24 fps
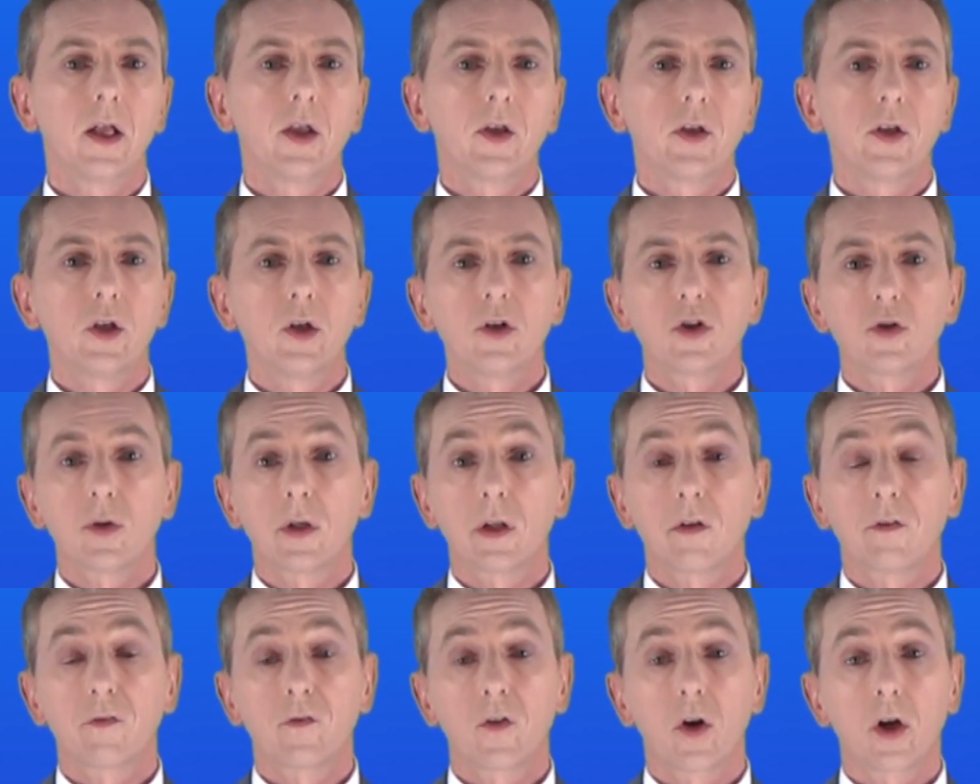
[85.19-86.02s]

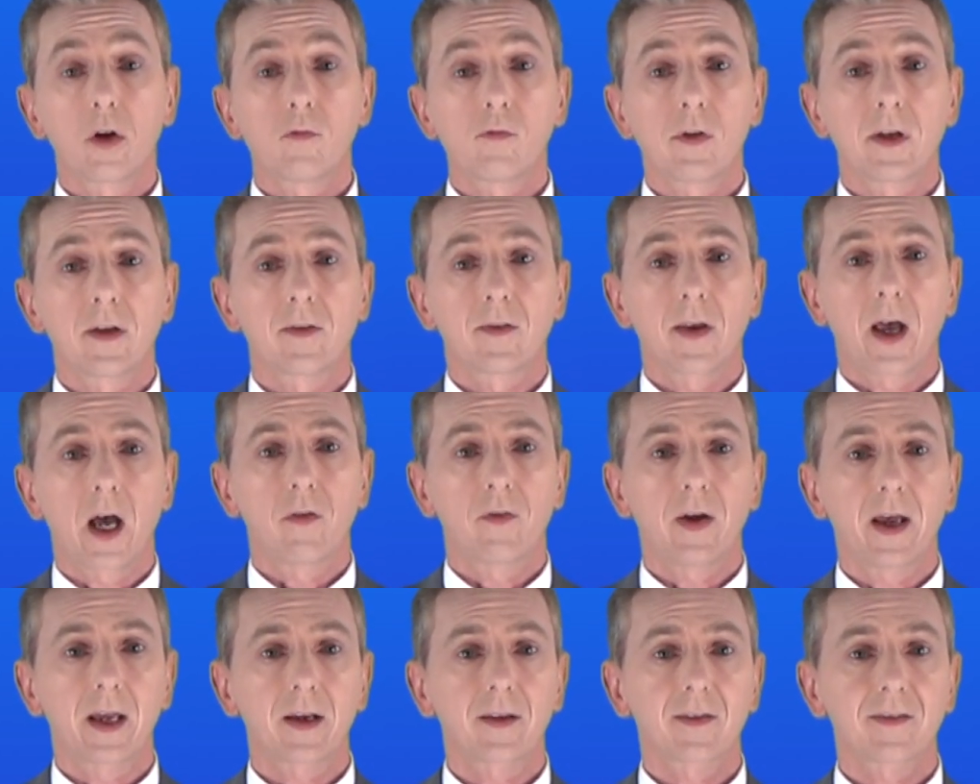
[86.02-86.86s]
Usually, fullerenes
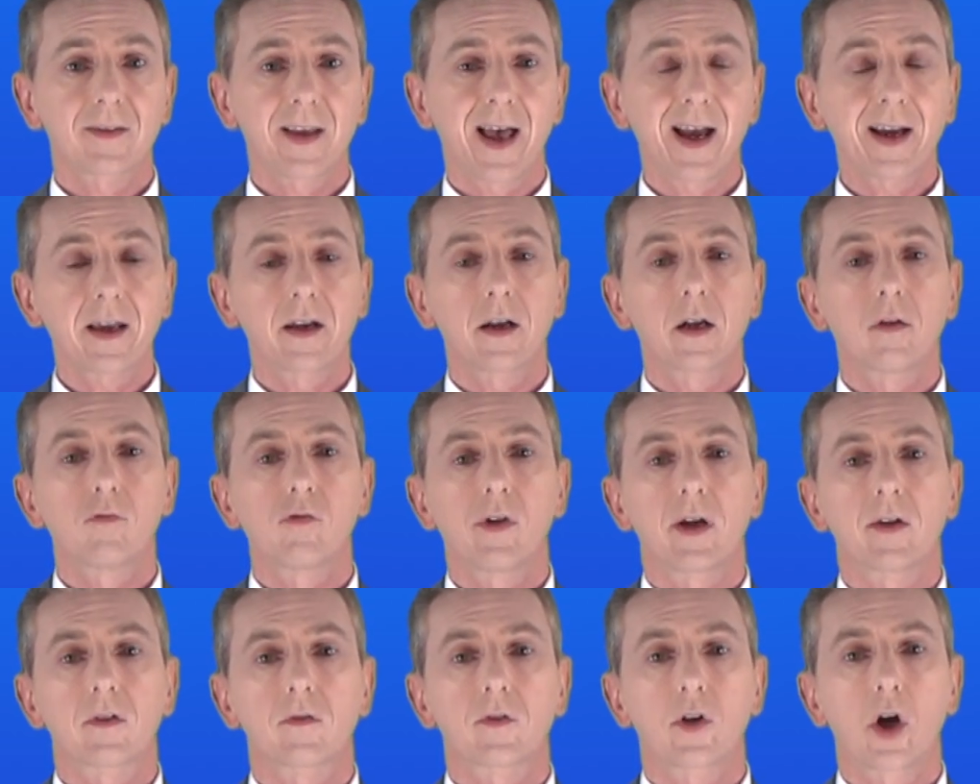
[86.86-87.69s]
have hexagonal
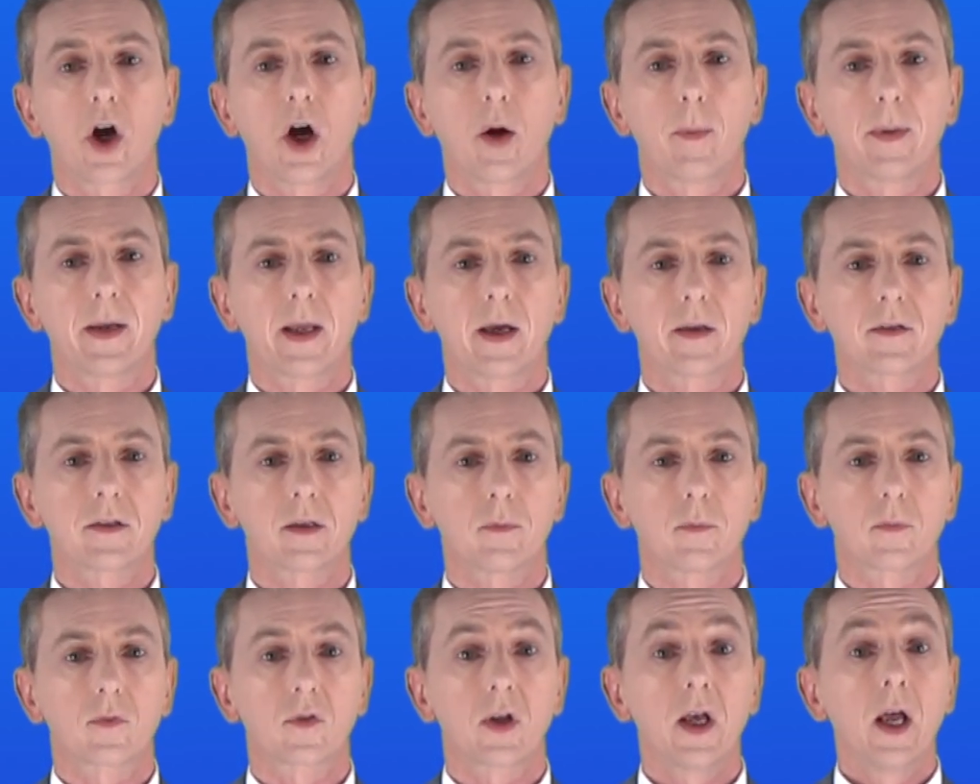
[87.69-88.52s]
rings of carbon
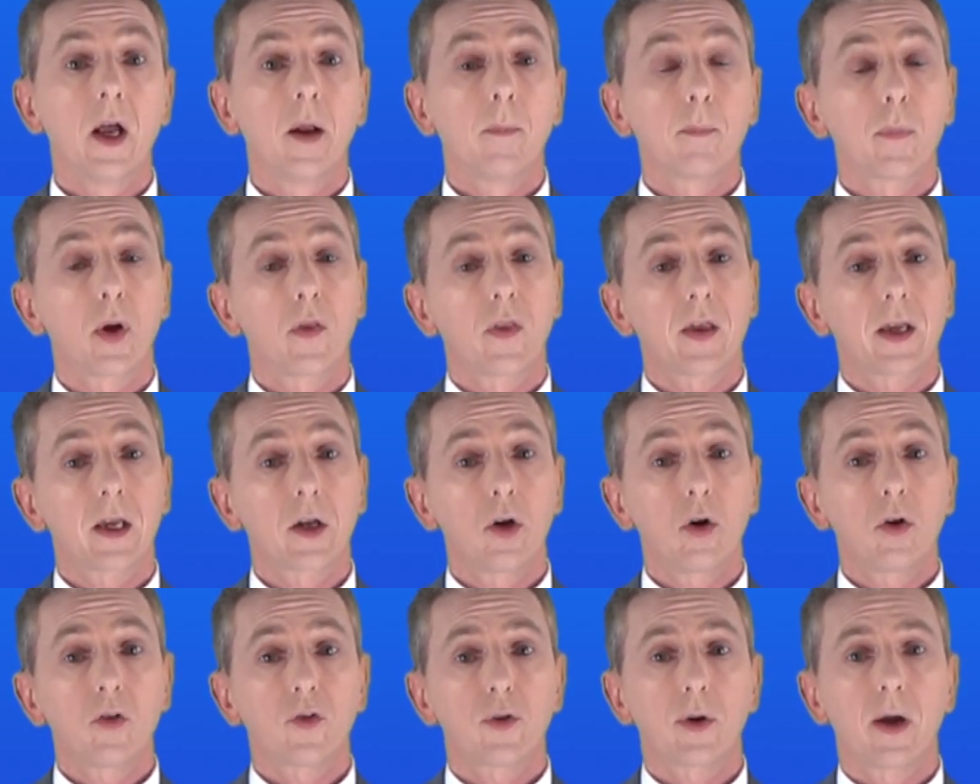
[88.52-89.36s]
atoms, but they can
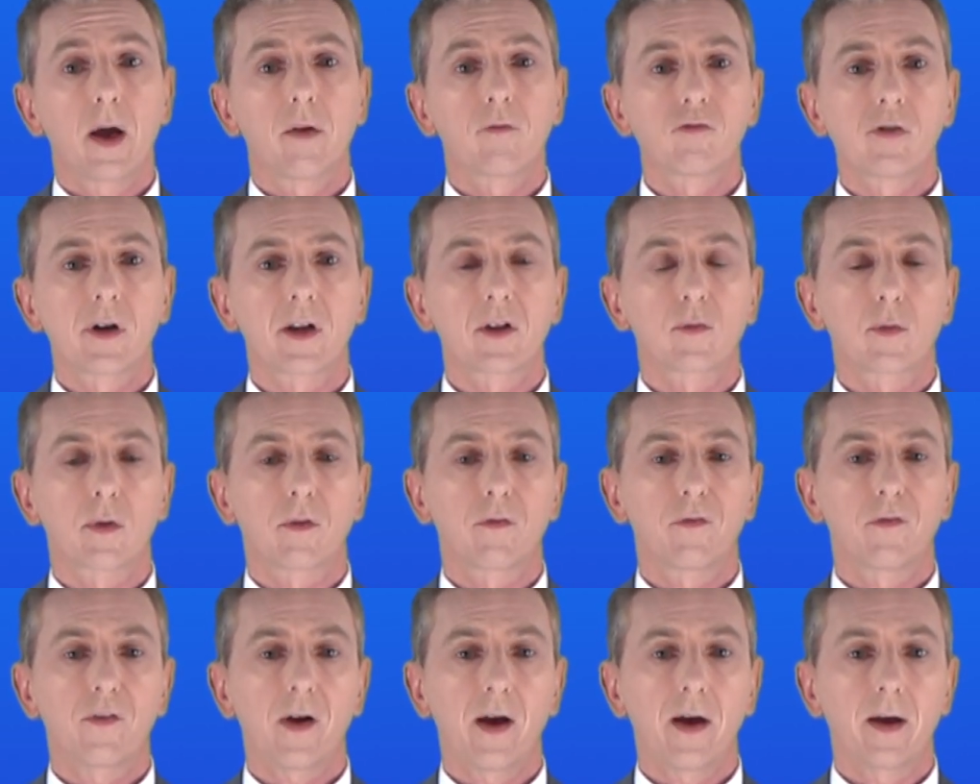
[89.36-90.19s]
also have rings with
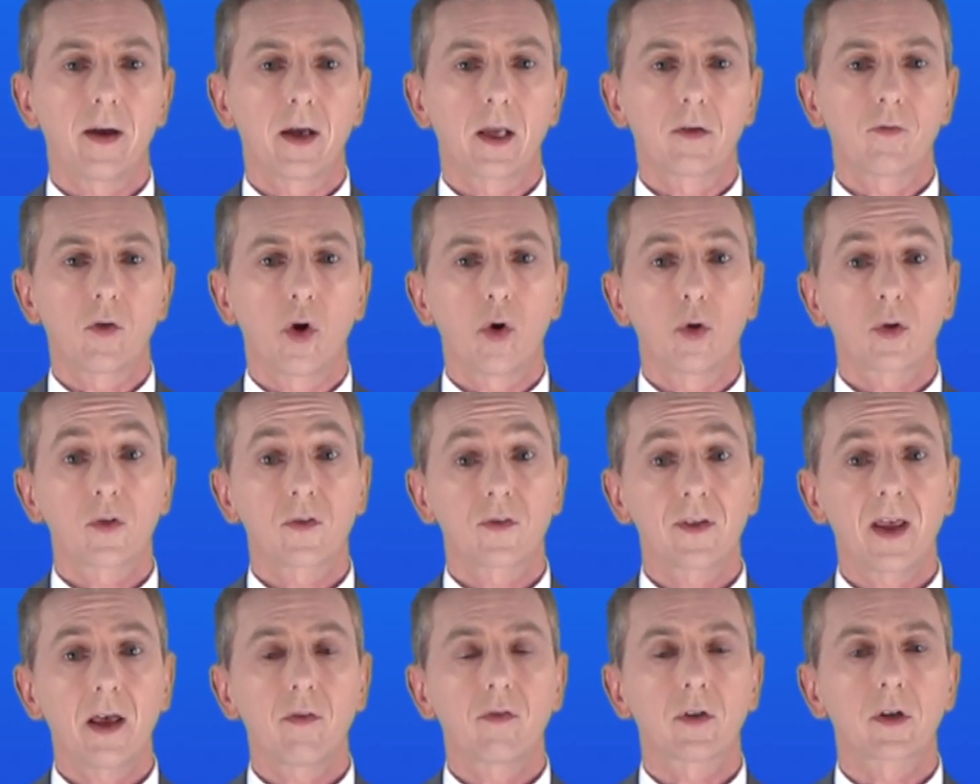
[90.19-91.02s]
5 or
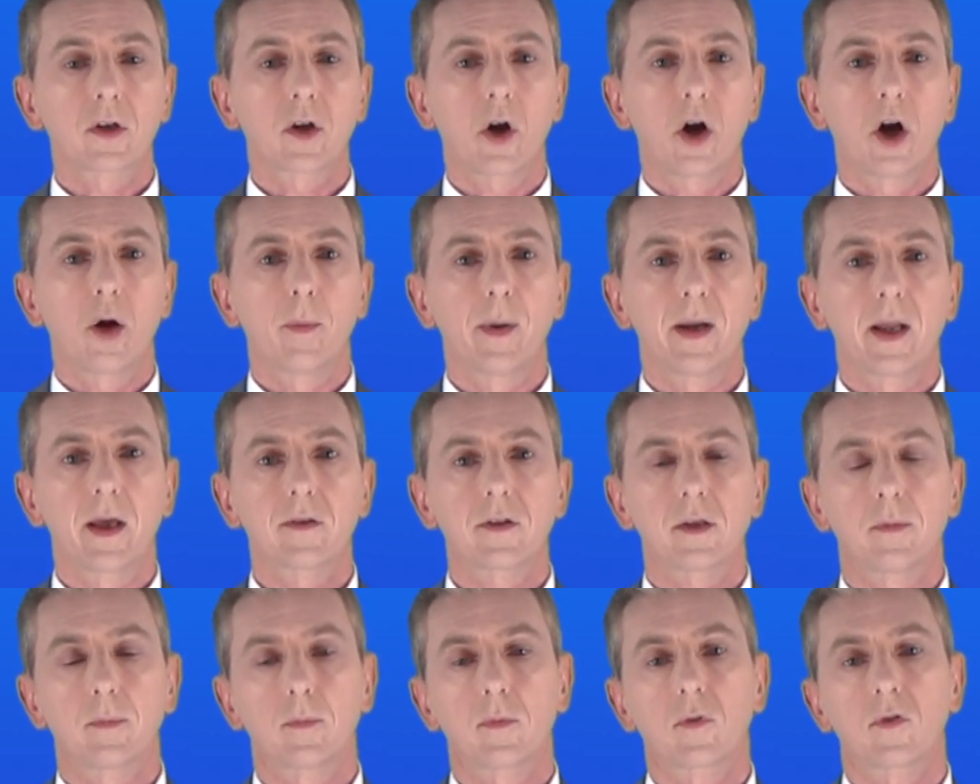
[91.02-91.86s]
7 carbon
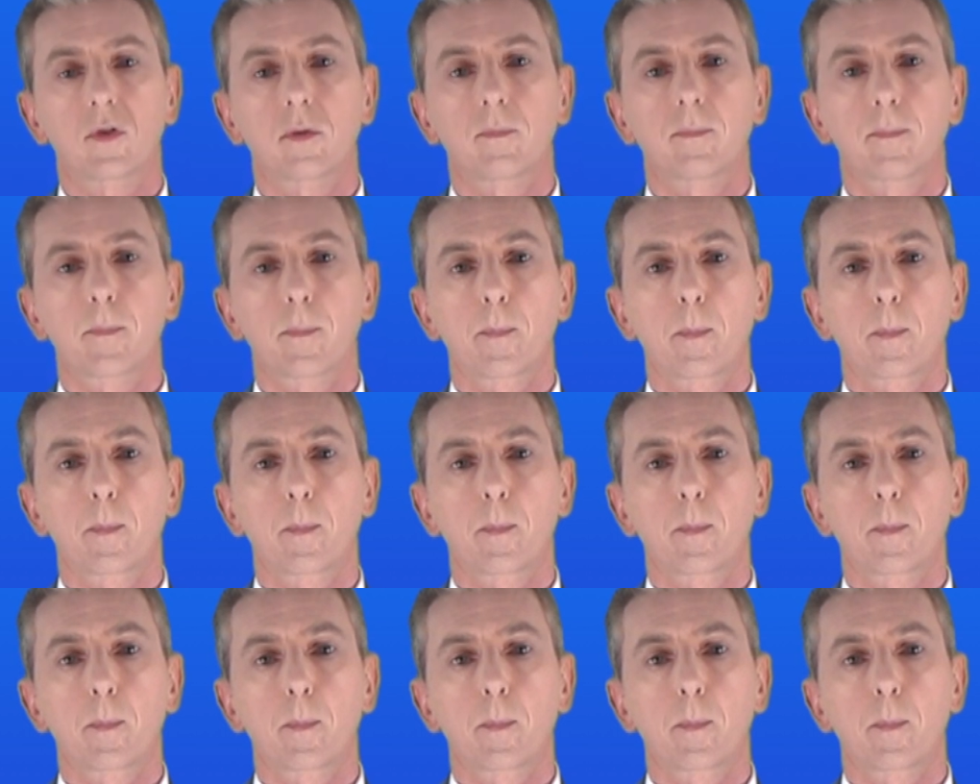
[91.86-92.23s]
atoms.